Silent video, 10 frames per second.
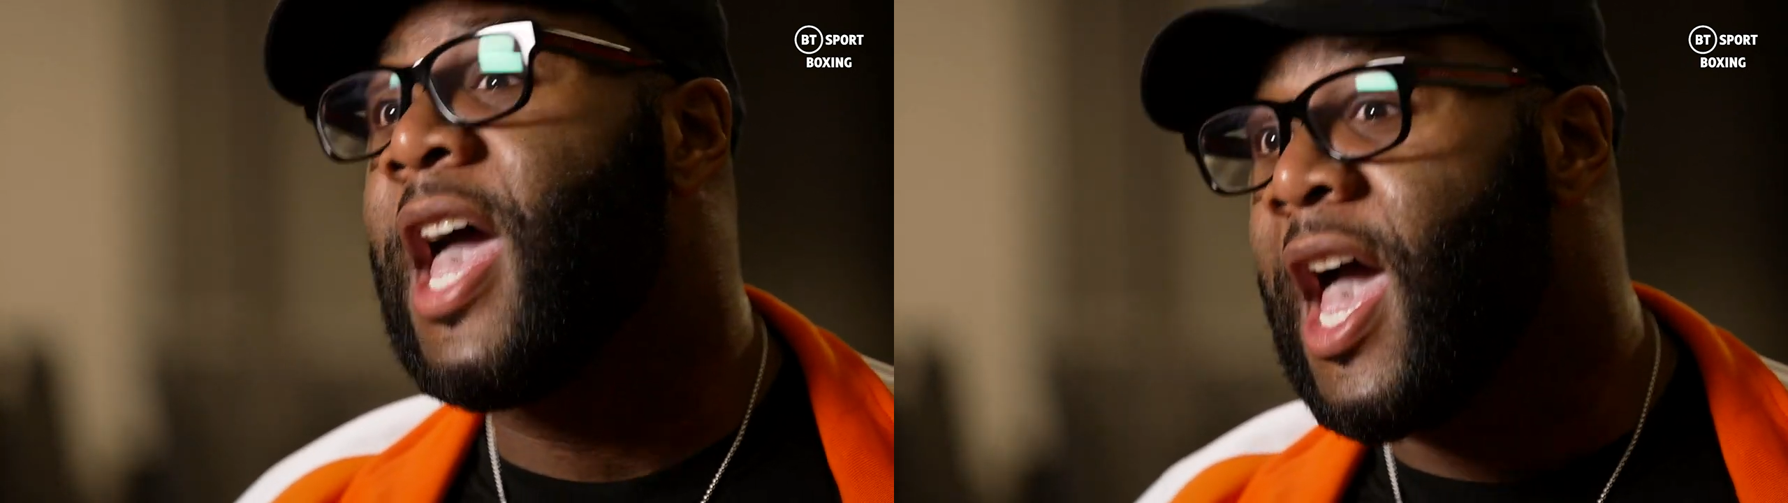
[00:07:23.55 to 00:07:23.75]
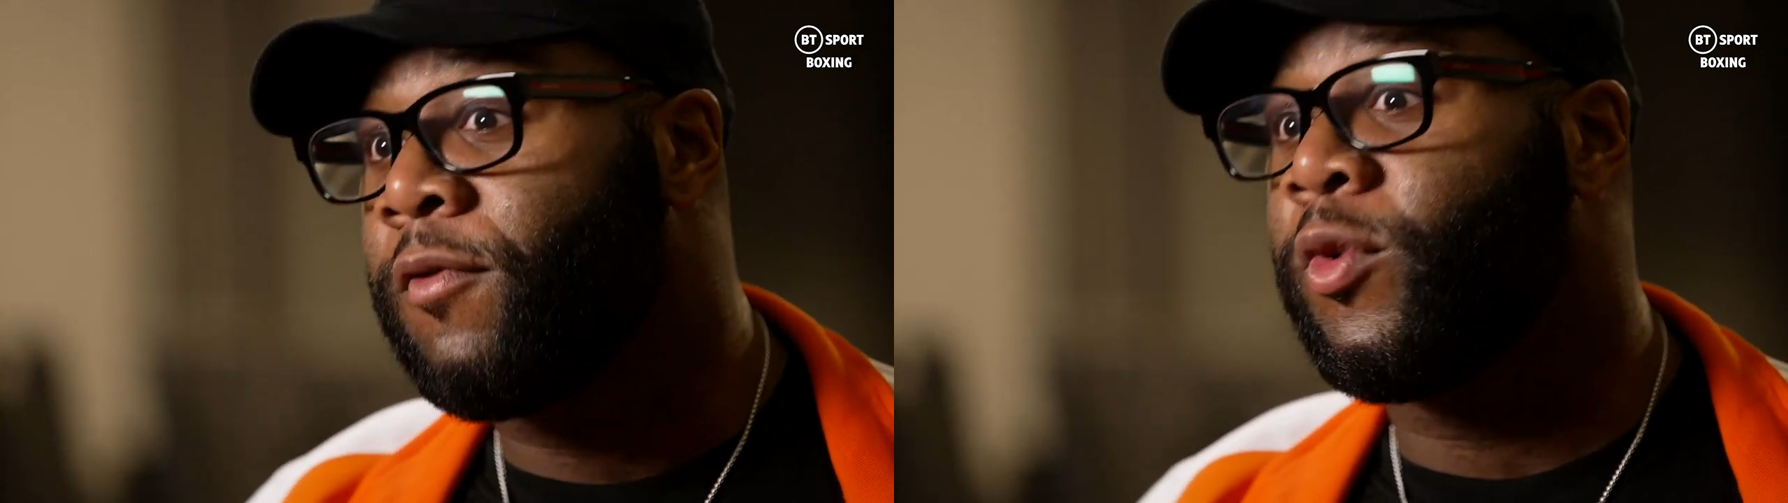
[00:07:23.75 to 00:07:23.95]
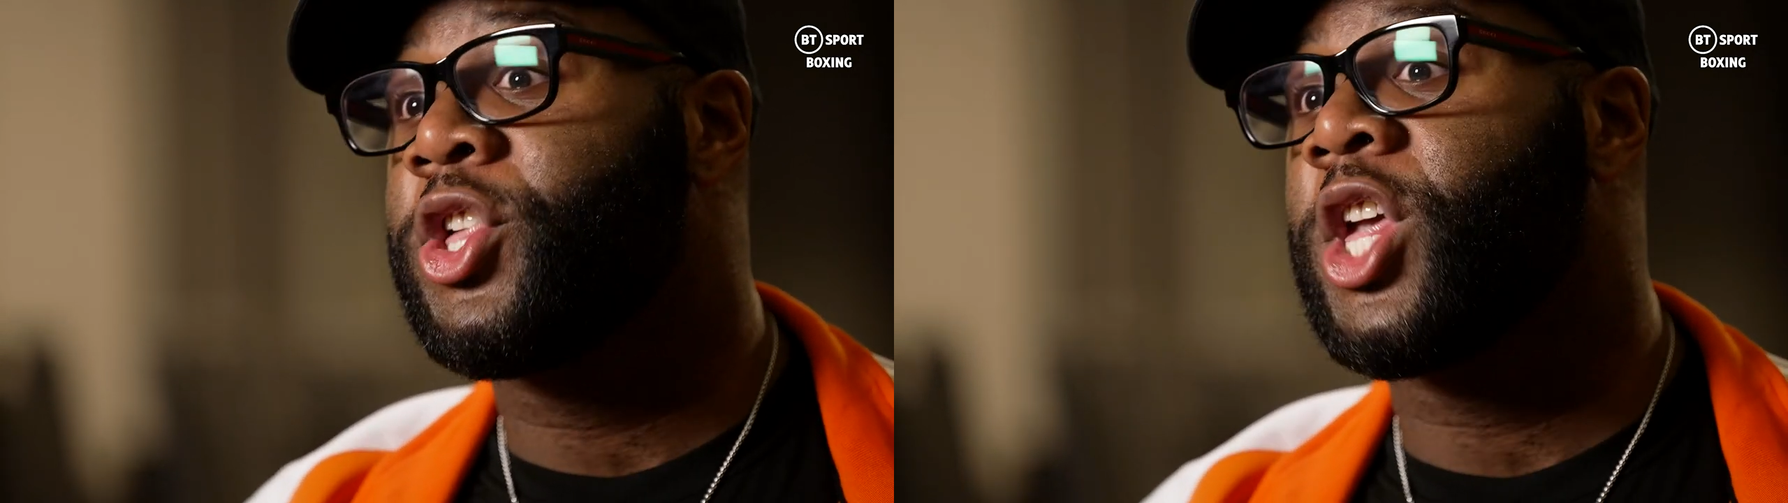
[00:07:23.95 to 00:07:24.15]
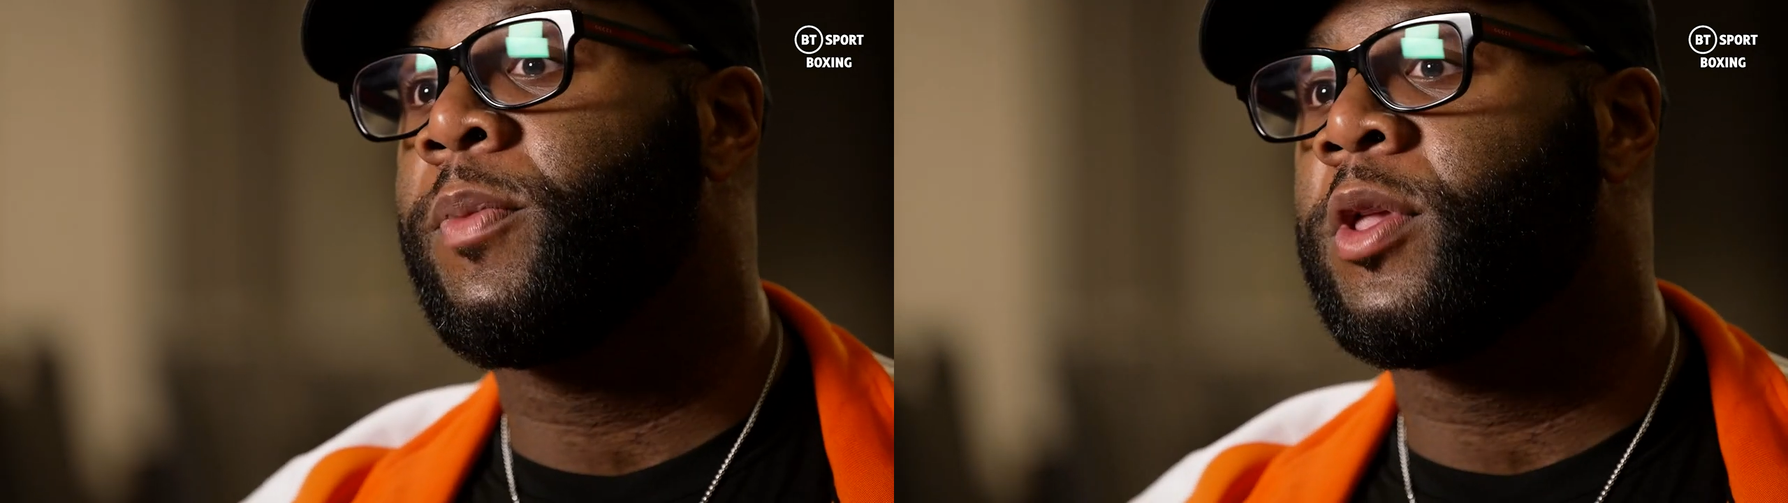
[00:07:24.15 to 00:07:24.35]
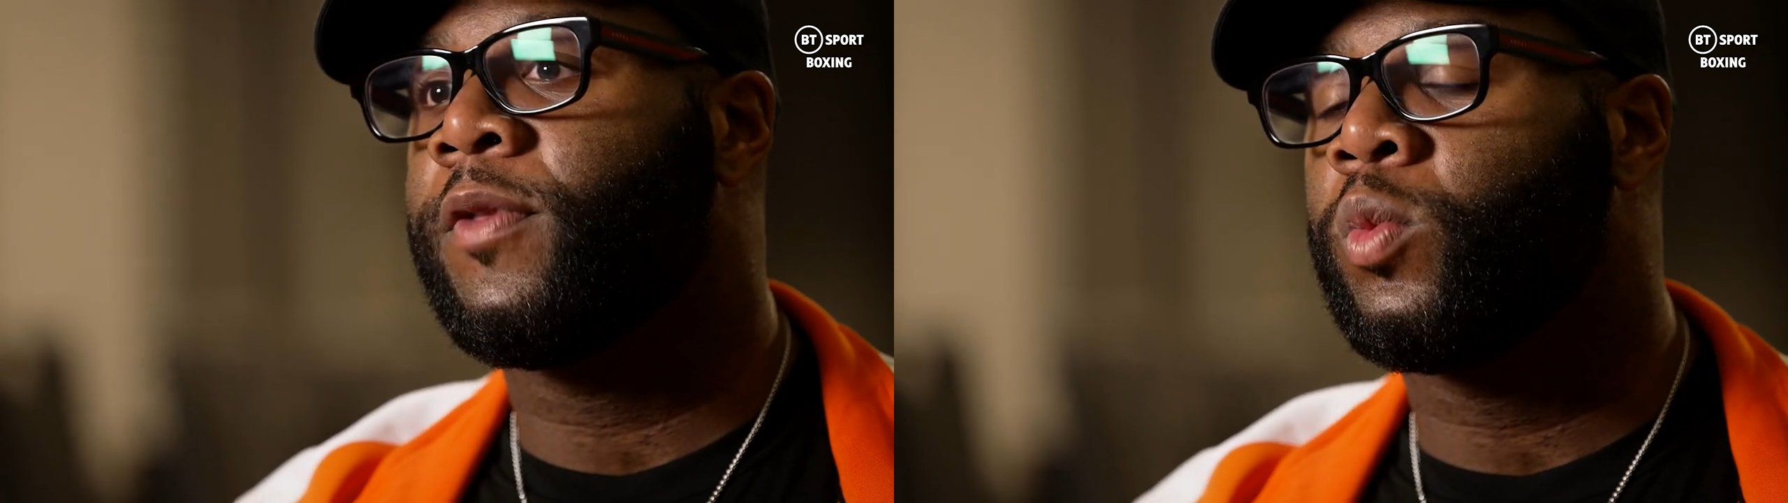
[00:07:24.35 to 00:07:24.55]
heavyweight
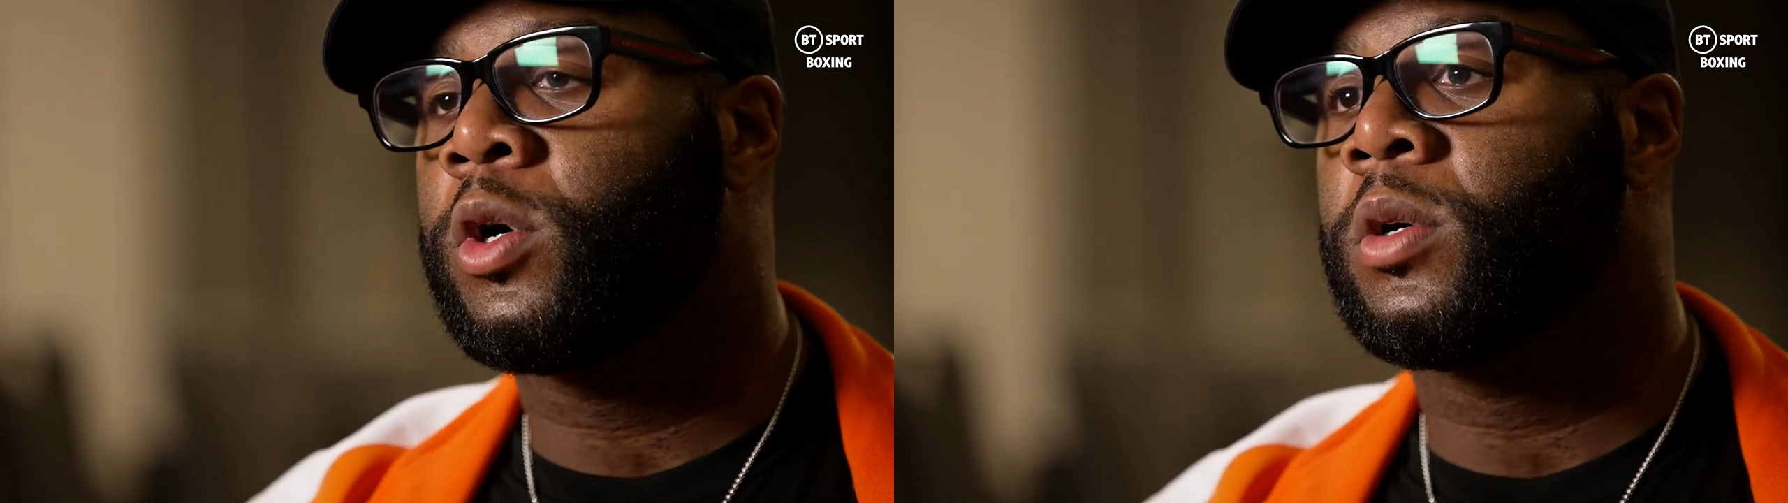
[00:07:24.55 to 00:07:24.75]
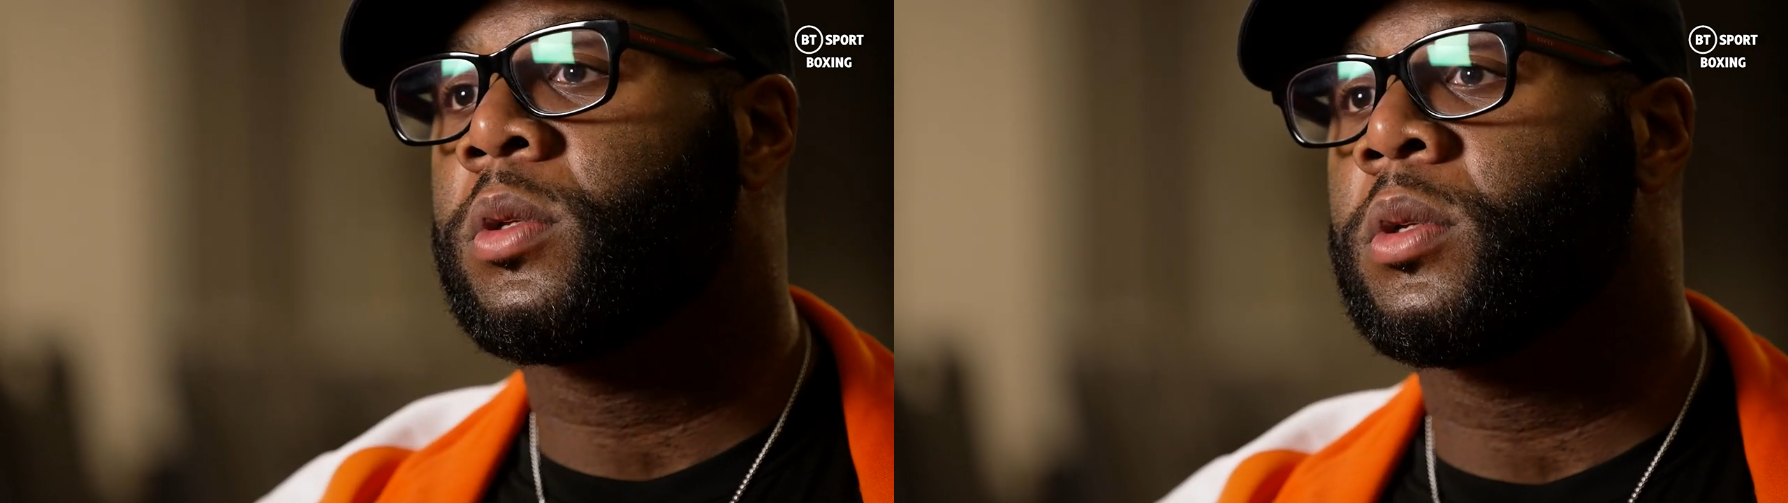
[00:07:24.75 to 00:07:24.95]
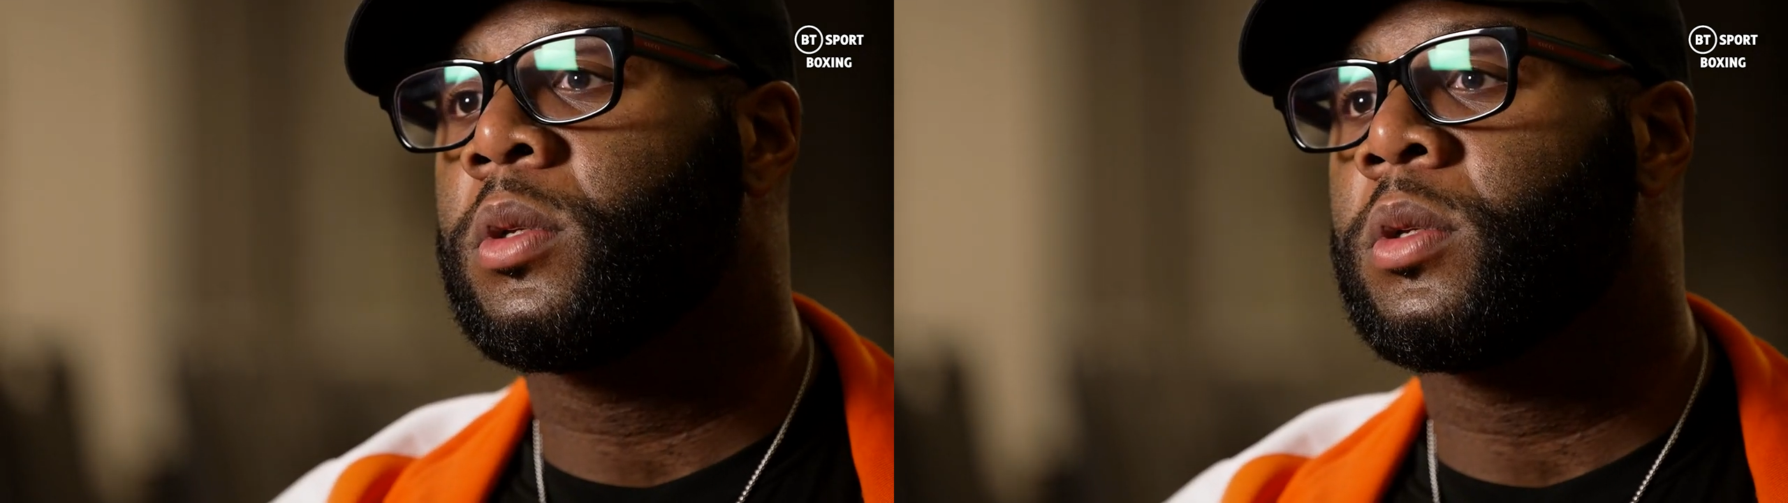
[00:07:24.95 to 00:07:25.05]
champion of the world.